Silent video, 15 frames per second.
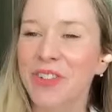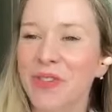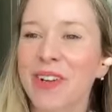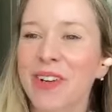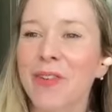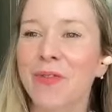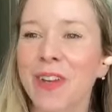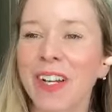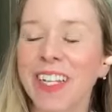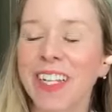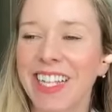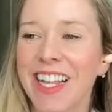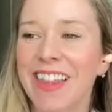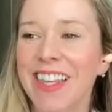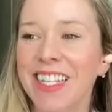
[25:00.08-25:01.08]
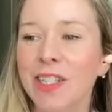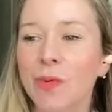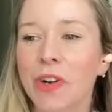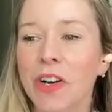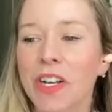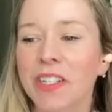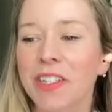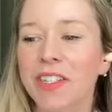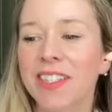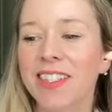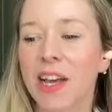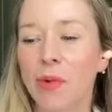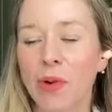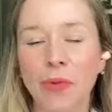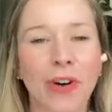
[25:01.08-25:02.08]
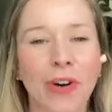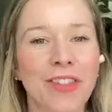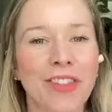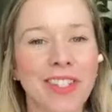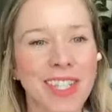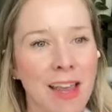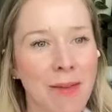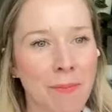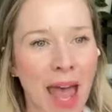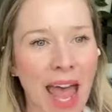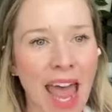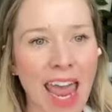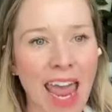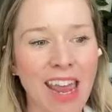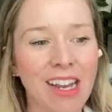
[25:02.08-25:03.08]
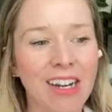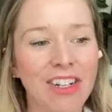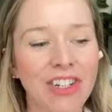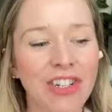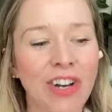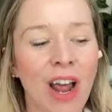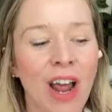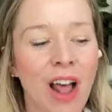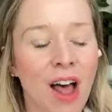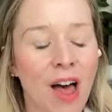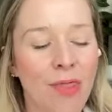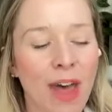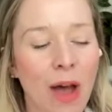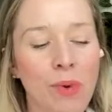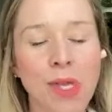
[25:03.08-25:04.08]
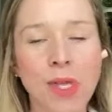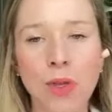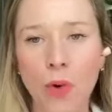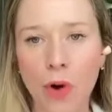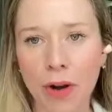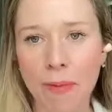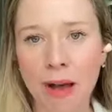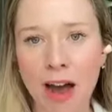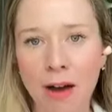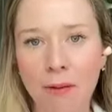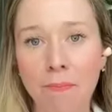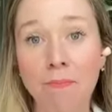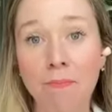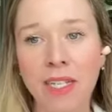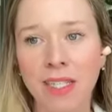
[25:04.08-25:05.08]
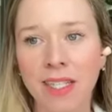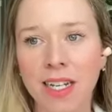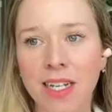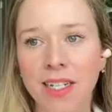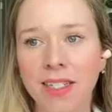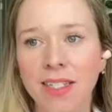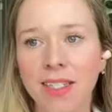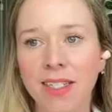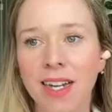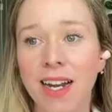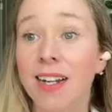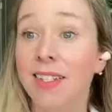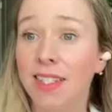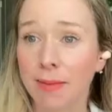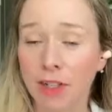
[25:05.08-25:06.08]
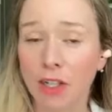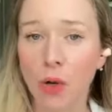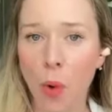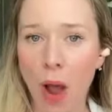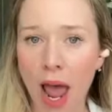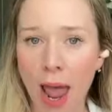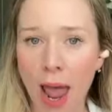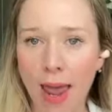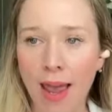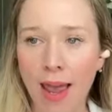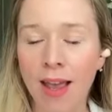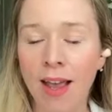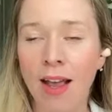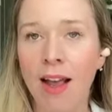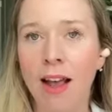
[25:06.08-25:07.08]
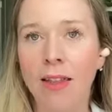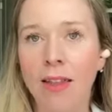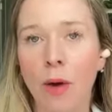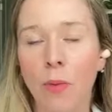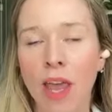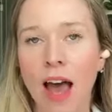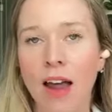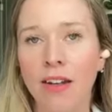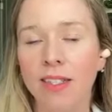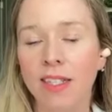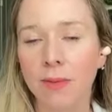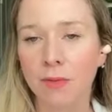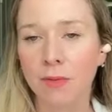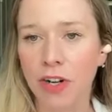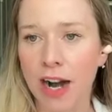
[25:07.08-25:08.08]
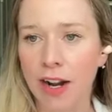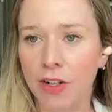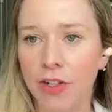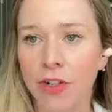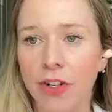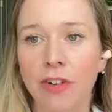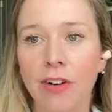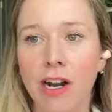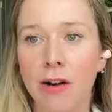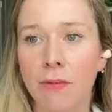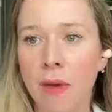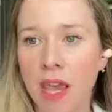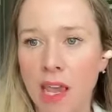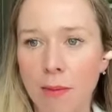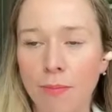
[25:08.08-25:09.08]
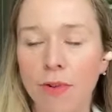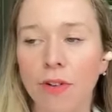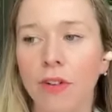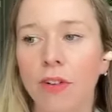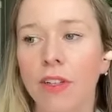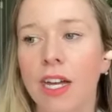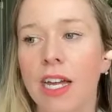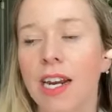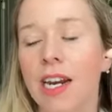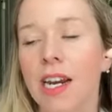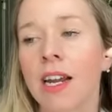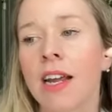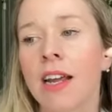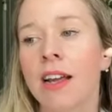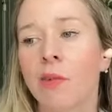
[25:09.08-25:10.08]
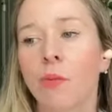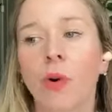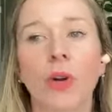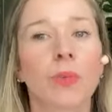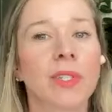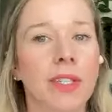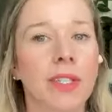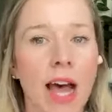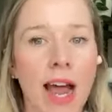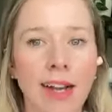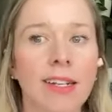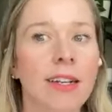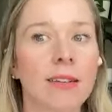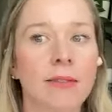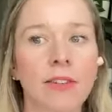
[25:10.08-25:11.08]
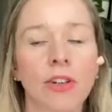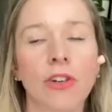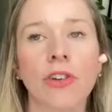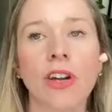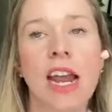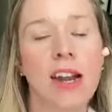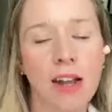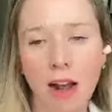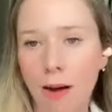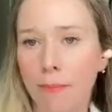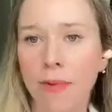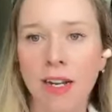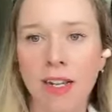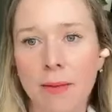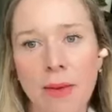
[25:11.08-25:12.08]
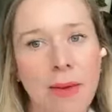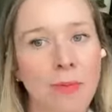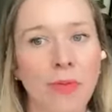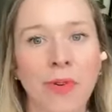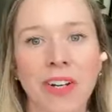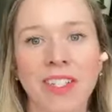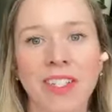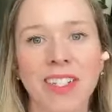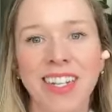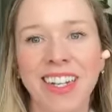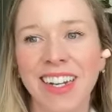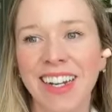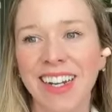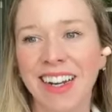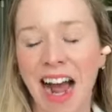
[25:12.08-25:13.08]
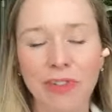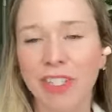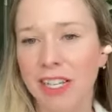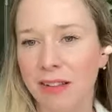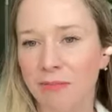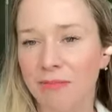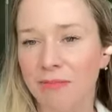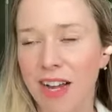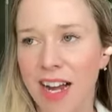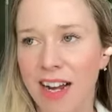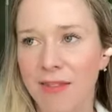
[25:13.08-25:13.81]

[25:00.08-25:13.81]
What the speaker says: intuitive feeling that that we were on the same page, that we thought about business in a similar way, that we had a similar attitude around people and what it was like to create a company that people wanted to really